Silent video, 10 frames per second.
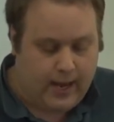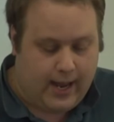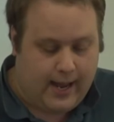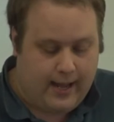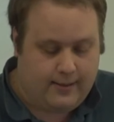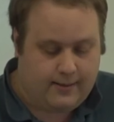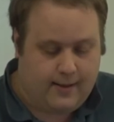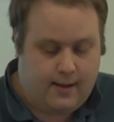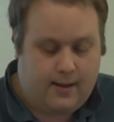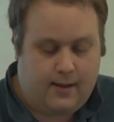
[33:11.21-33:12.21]
and
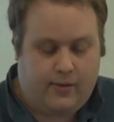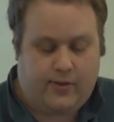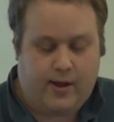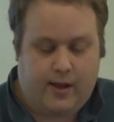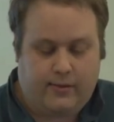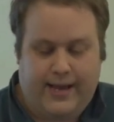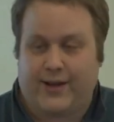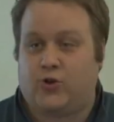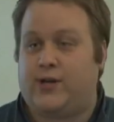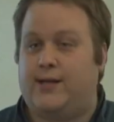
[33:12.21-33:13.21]
the, the
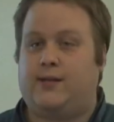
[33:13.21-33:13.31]
exercise